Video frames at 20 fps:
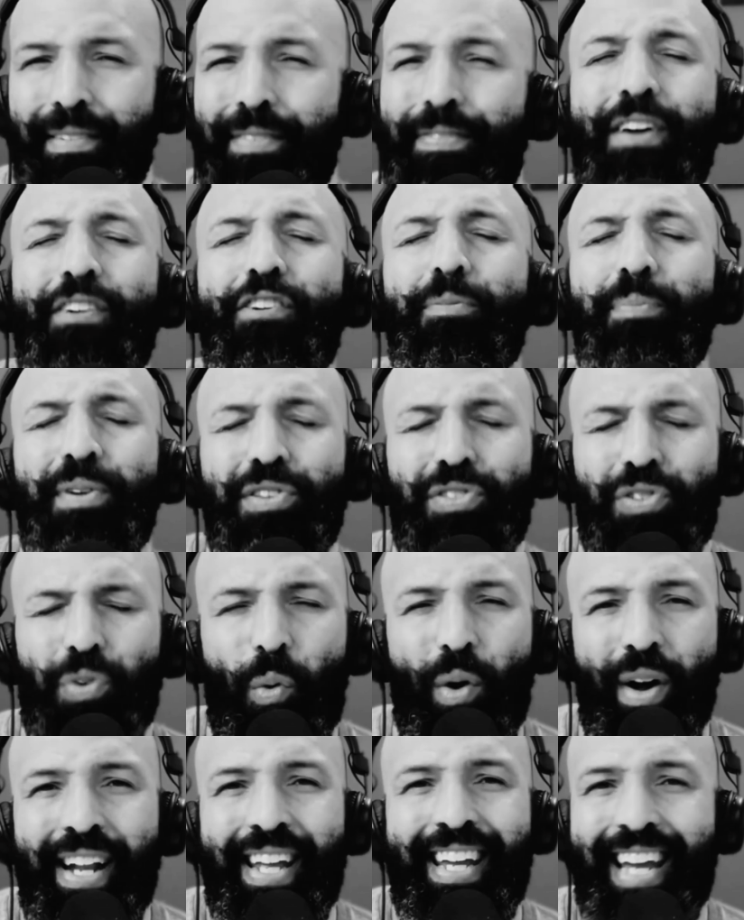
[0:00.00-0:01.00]
If you've ever been
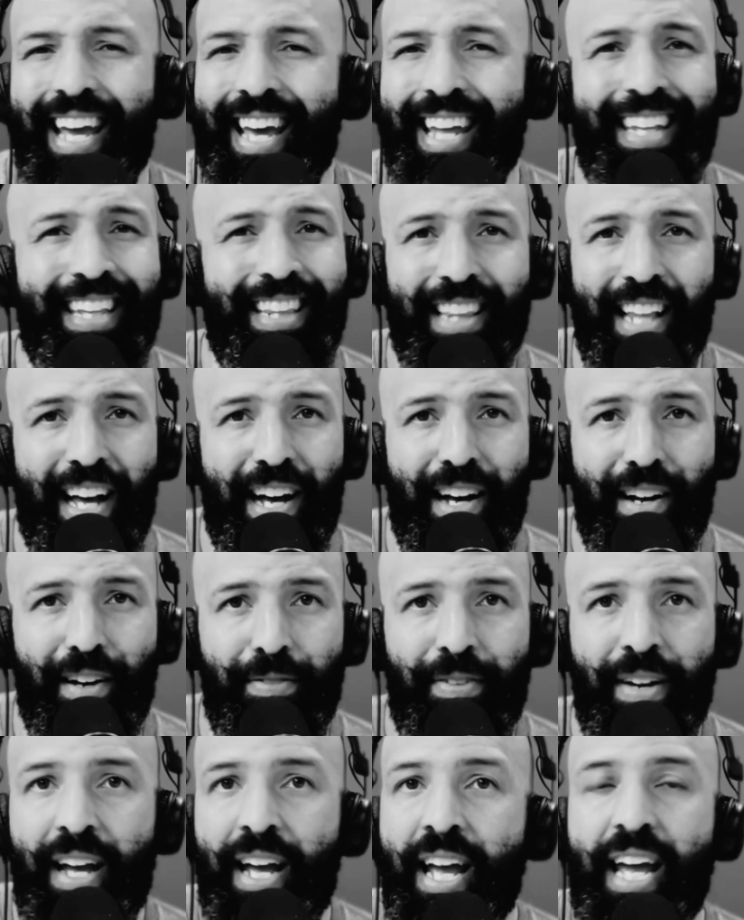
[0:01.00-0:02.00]
20 and in
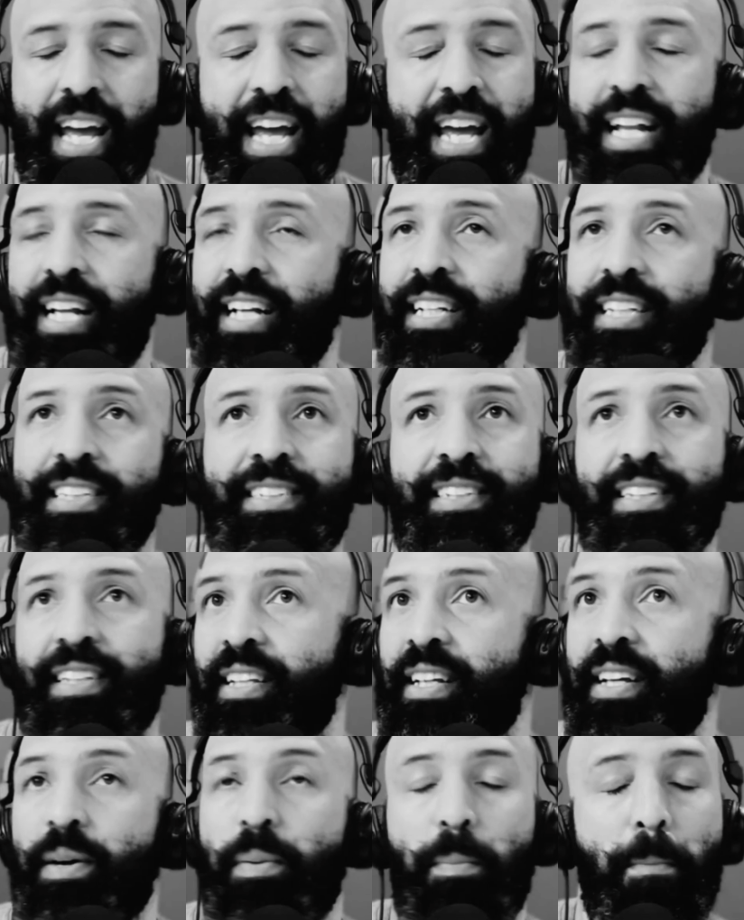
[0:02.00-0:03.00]
love, it is
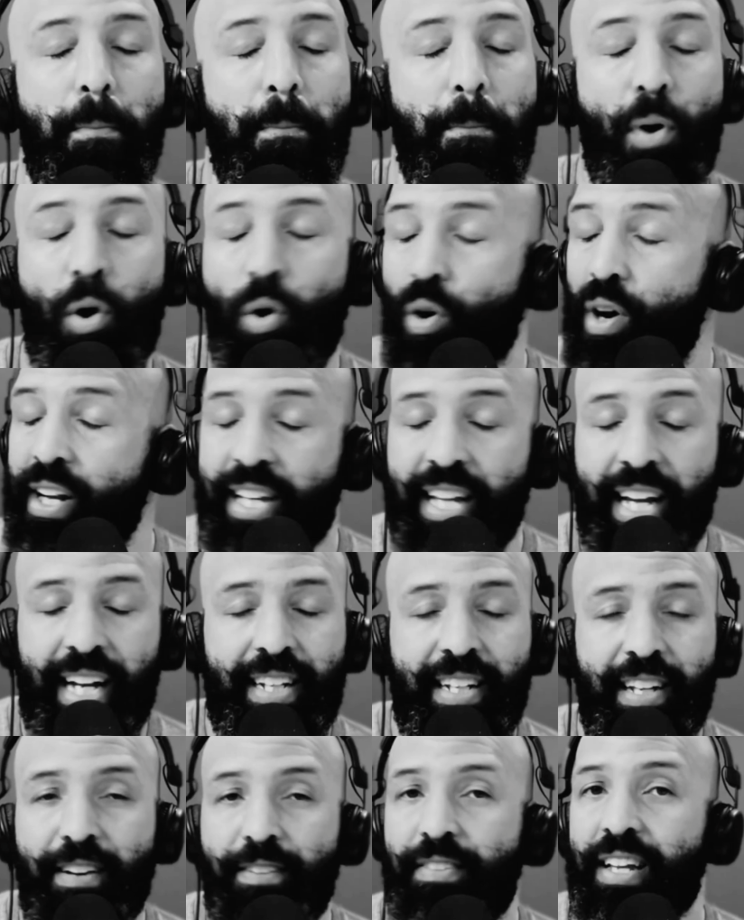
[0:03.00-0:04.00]
more
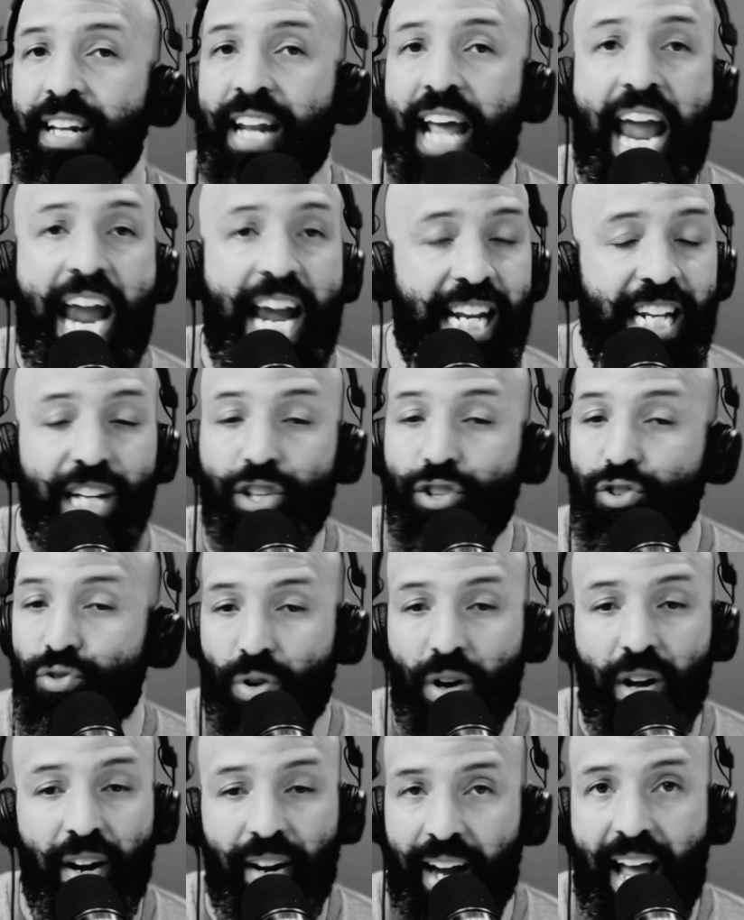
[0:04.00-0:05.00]
addictive than any
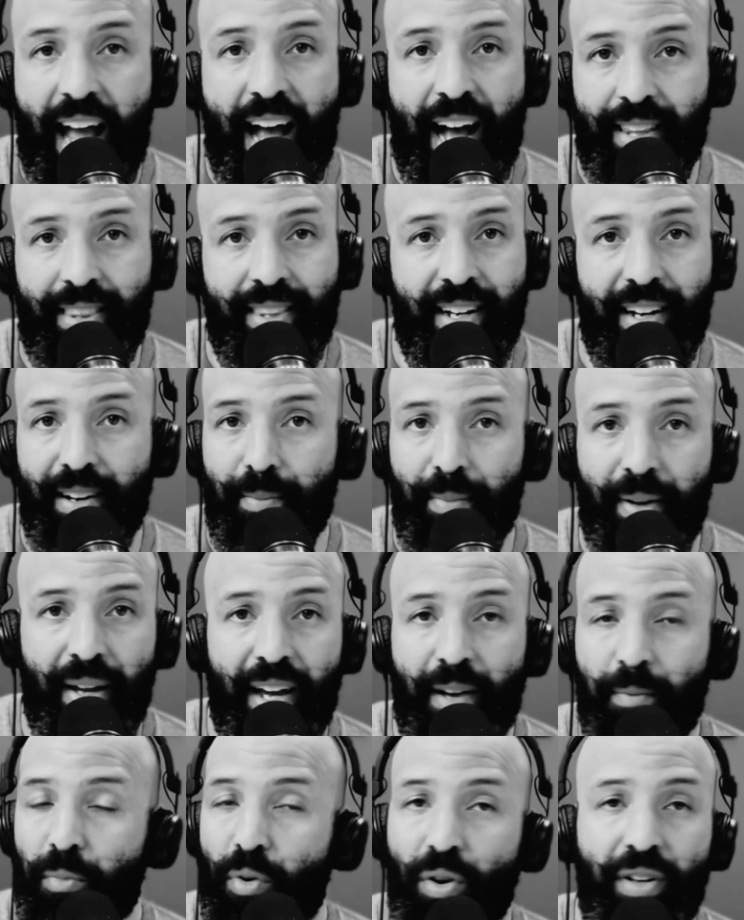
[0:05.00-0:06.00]
drug out there,
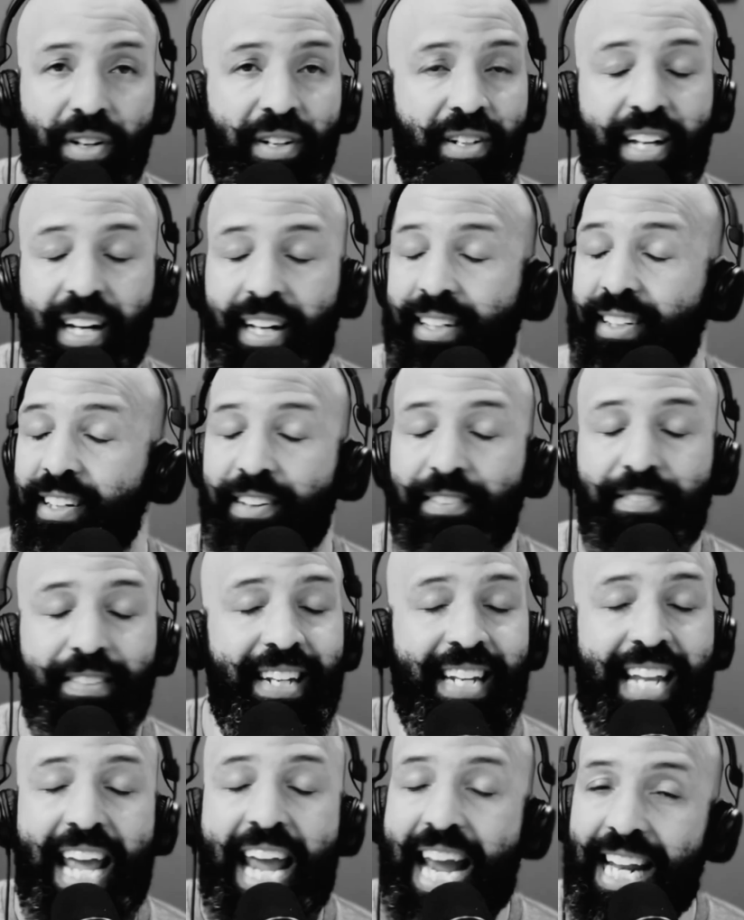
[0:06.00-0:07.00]
man. More addictive
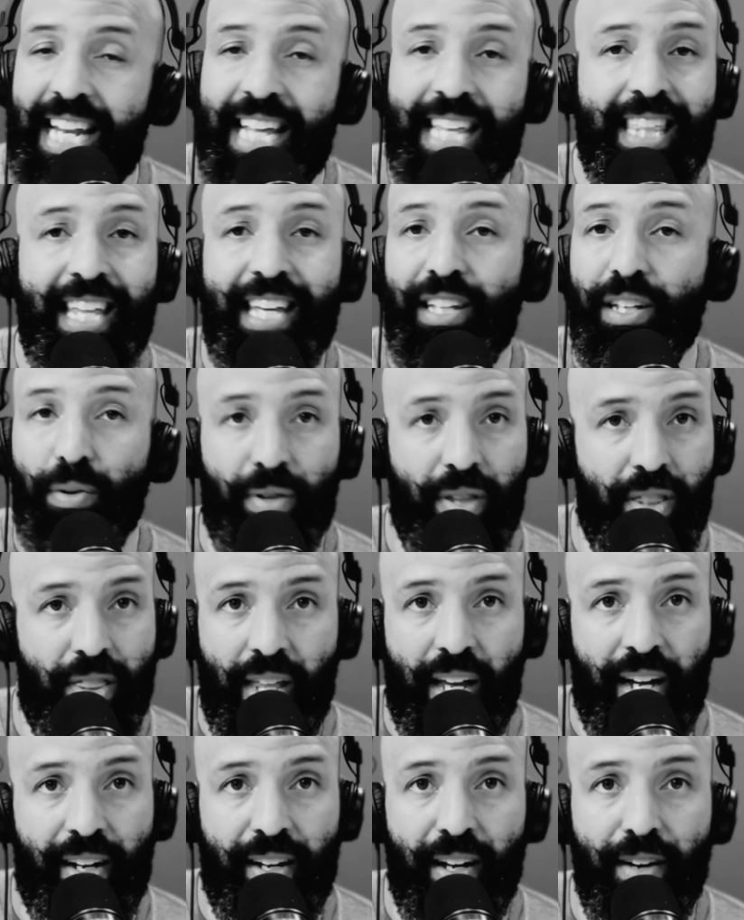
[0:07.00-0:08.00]
than anything you could
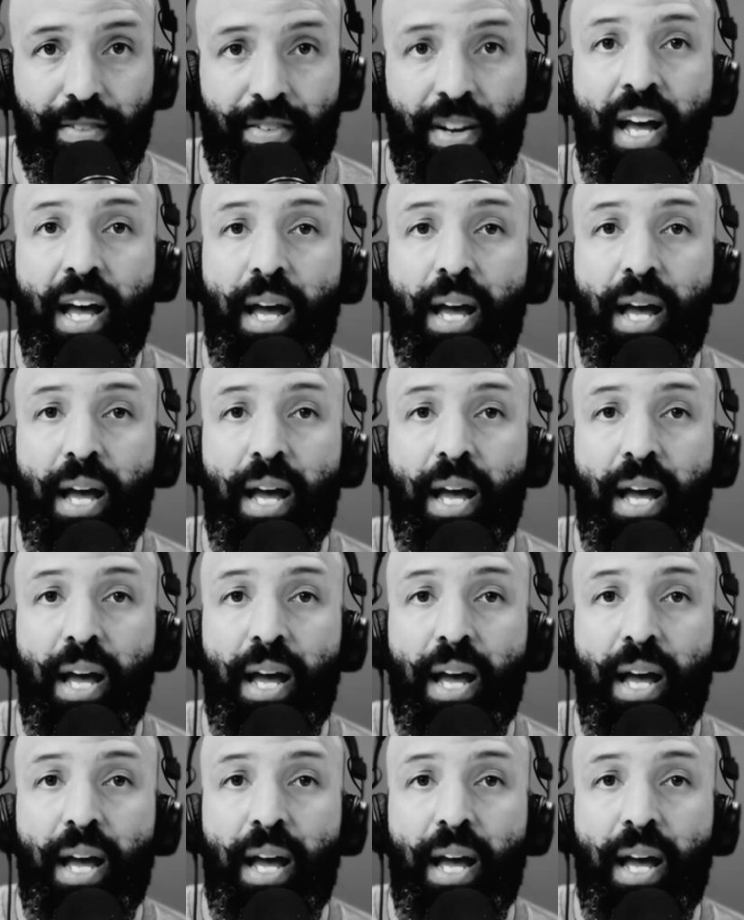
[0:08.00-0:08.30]
think of.